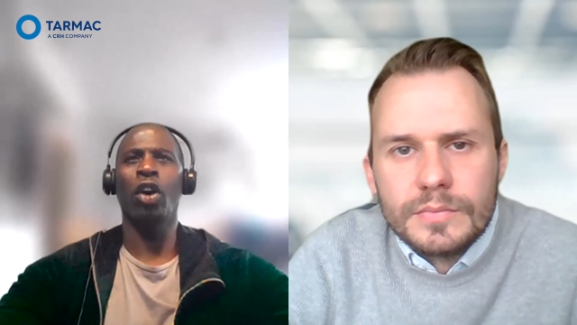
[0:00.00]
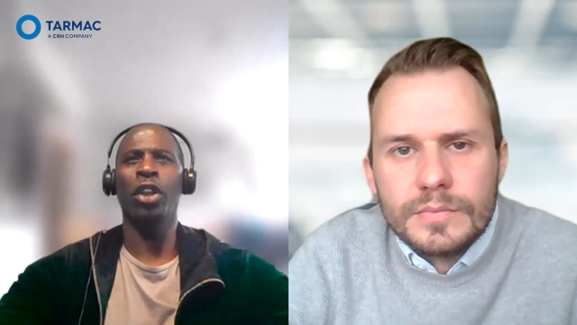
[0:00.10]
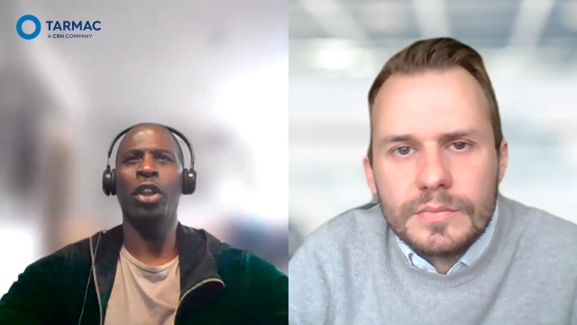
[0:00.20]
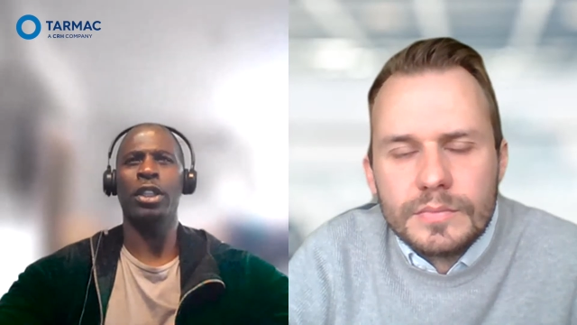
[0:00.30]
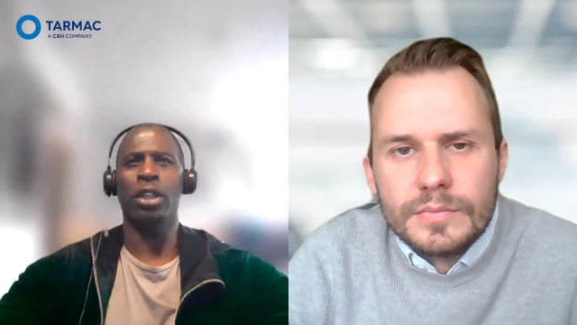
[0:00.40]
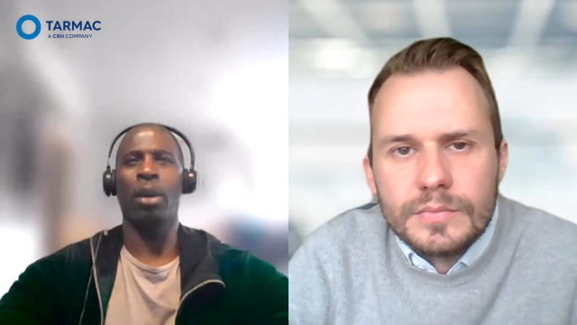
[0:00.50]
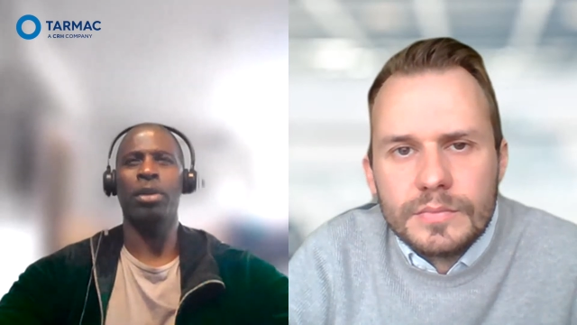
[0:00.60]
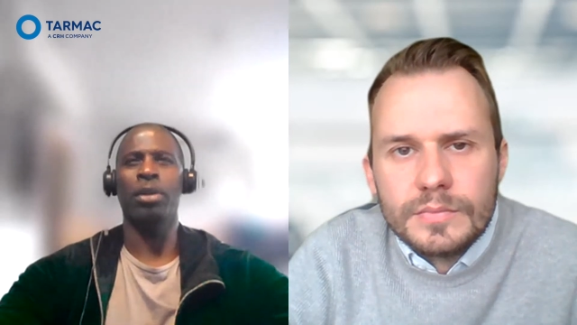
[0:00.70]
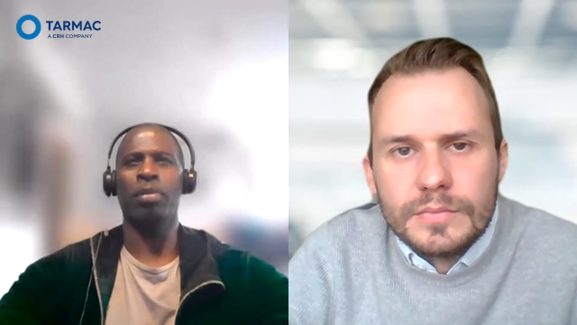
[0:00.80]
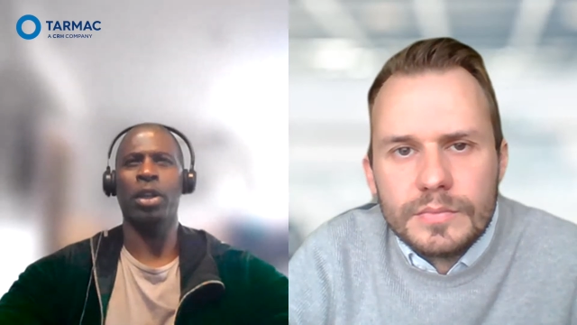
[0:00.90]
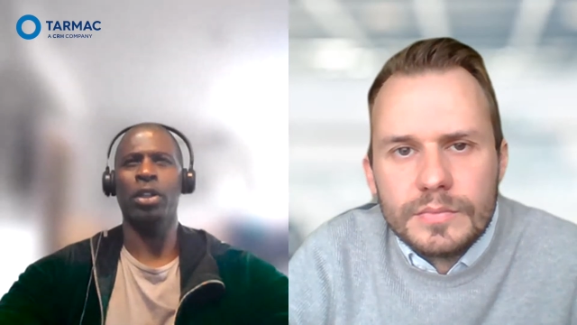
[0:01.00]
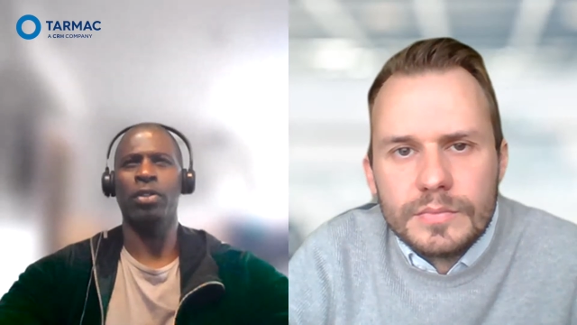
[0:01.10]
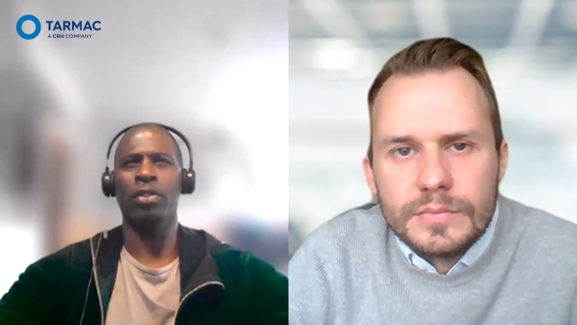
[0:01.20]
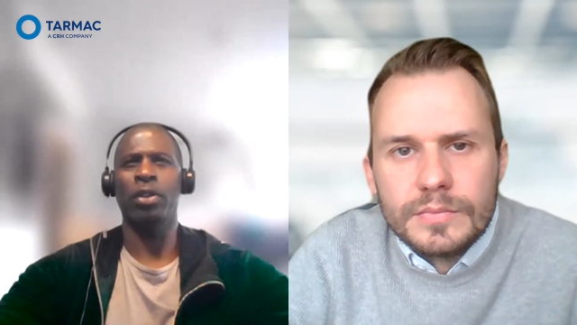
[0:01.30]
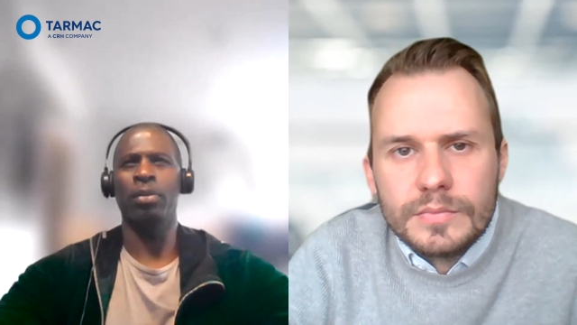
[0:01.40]
Speaker 1: other types of
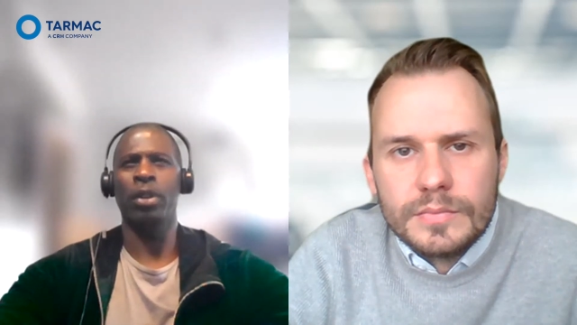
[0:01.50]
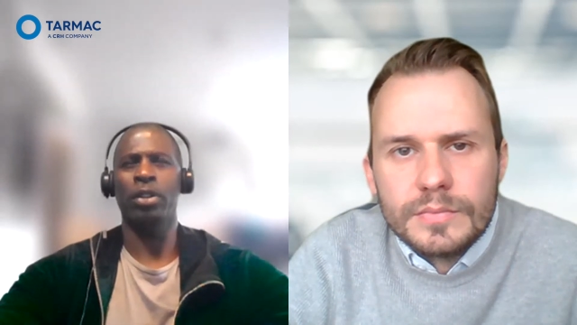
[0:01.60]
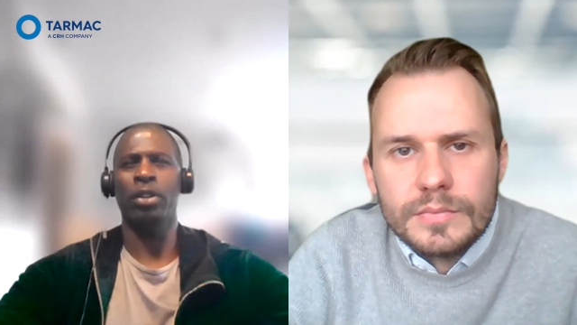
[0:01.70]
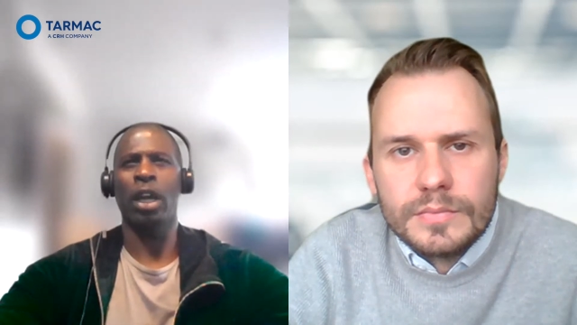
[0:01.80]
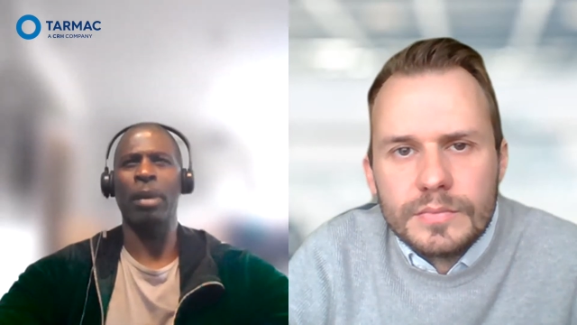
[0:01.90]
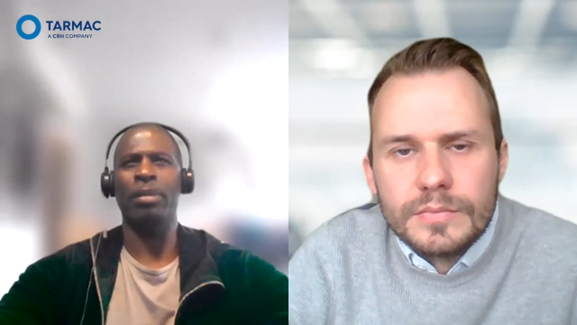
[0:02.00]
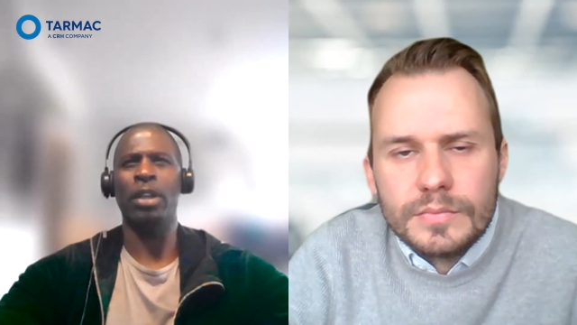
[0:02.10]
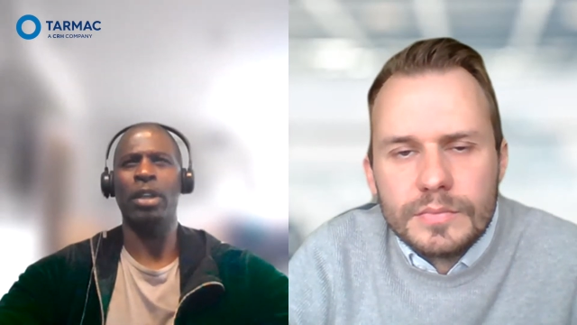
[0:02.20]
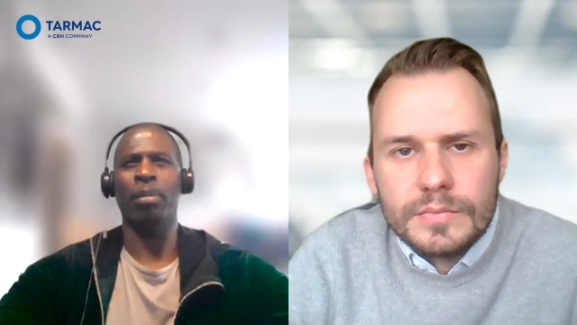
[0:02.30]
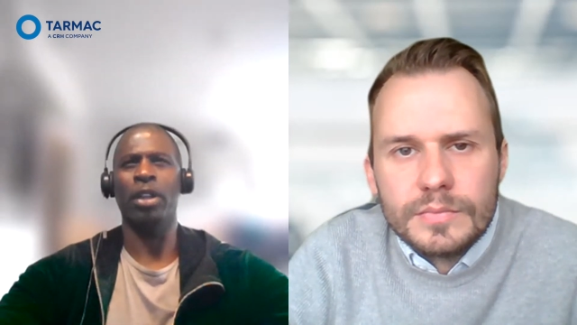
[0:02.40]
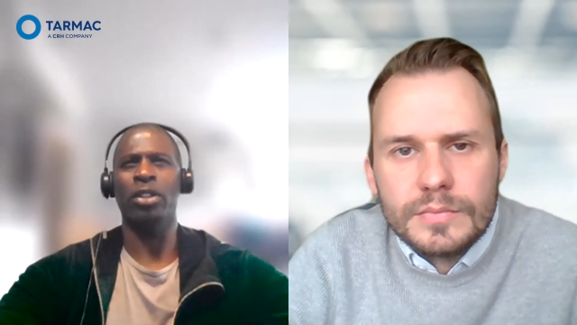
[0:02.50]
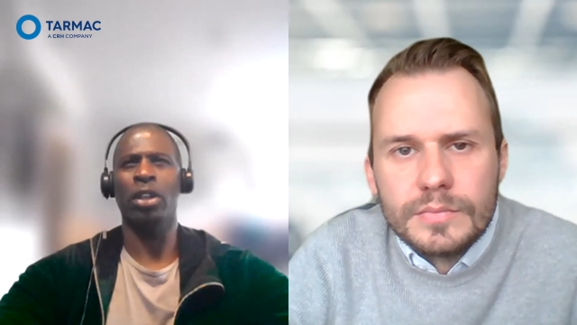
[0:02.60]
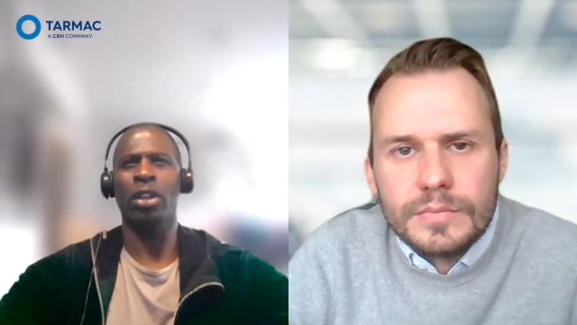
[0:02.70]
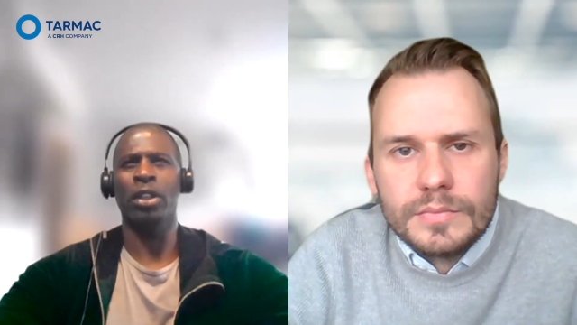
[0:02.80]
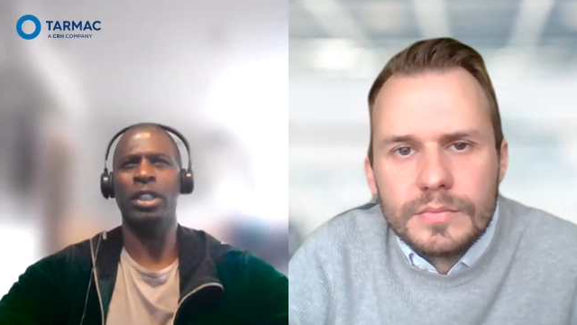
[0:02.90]
products from tarmac type
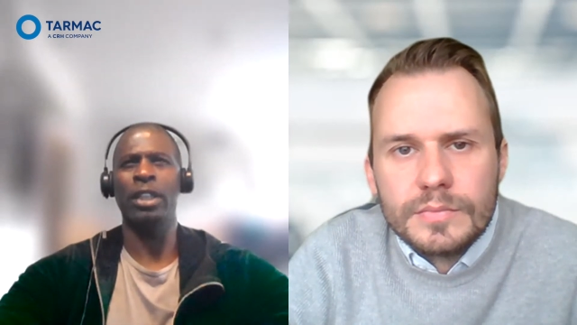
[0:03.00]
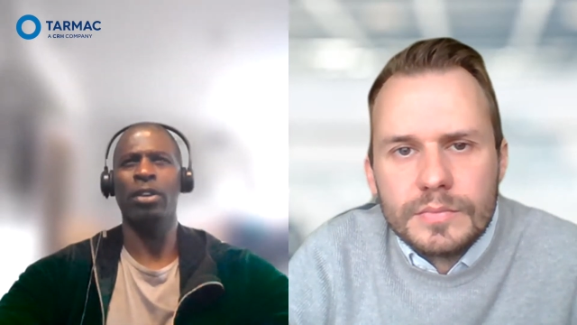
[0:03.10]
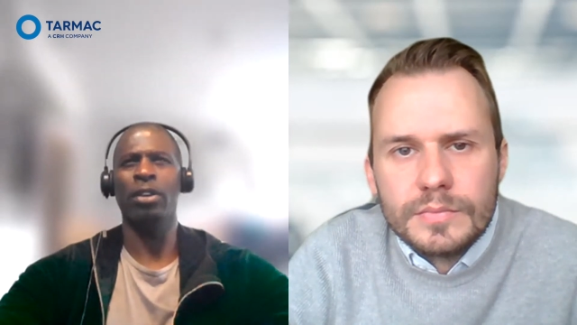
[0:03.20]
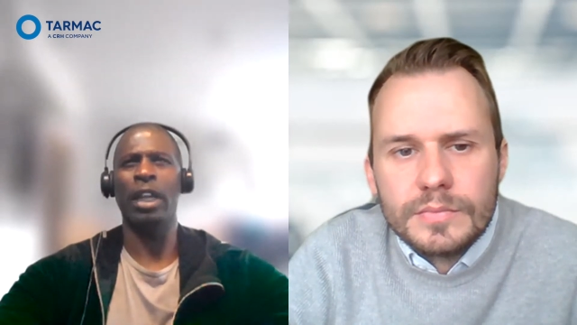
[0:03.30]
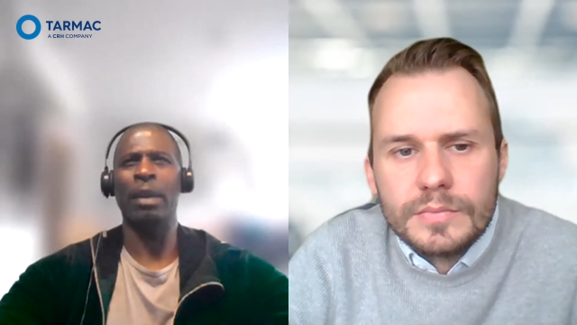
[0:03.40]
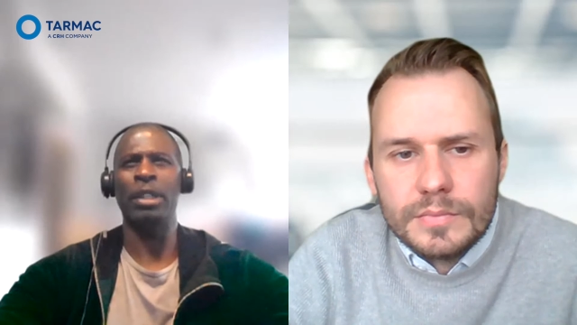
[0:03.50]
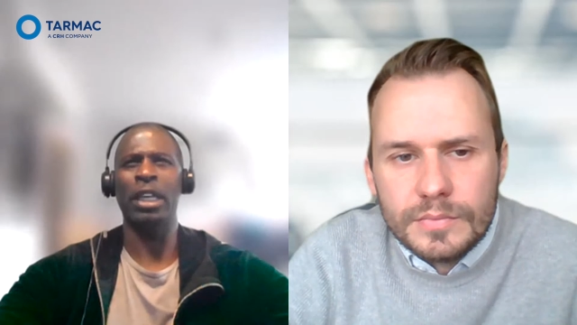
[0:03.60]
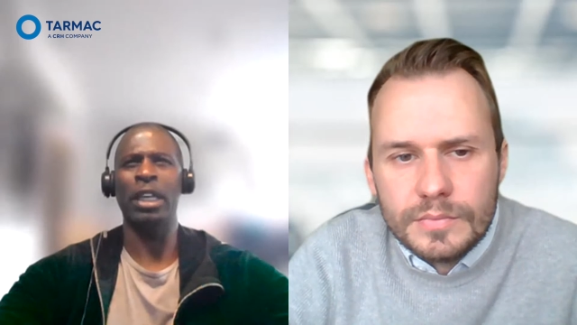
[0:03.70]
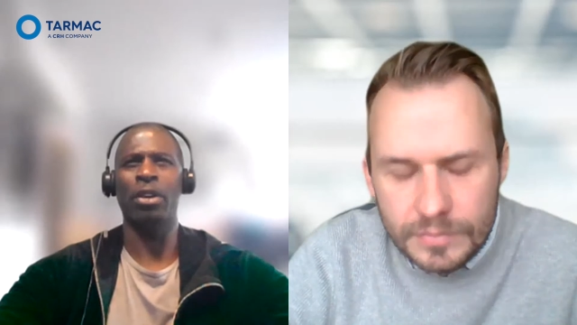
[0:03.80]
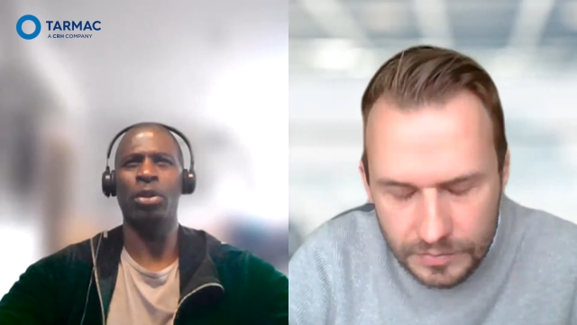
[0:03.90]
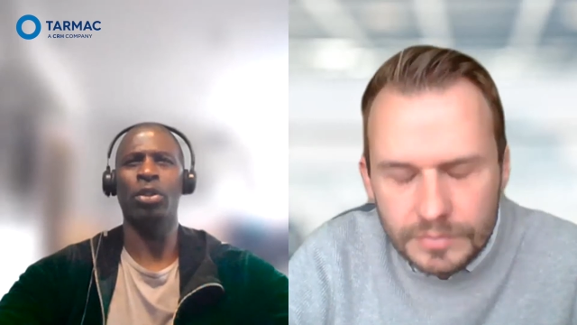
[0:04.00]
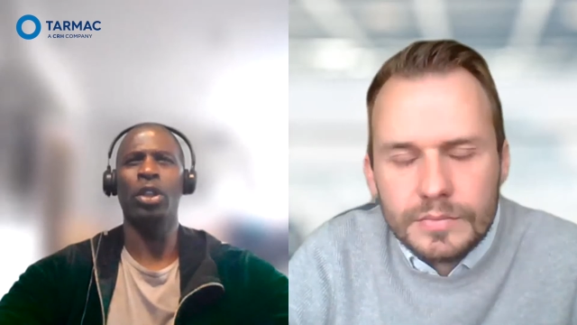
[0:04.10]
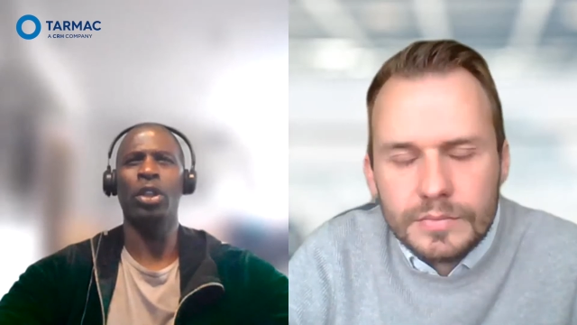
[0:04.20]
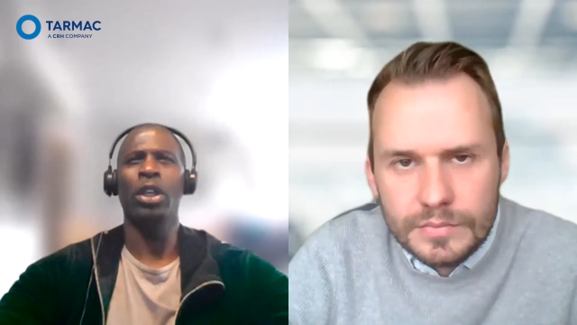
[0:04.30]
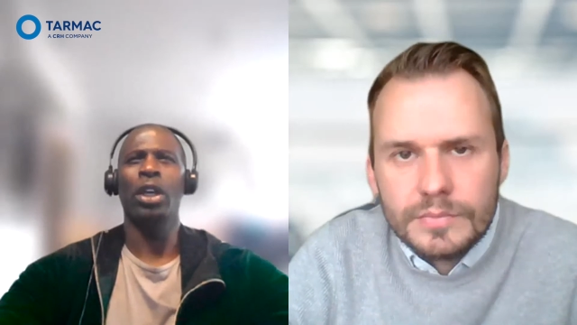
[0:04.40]
products like the single layer material,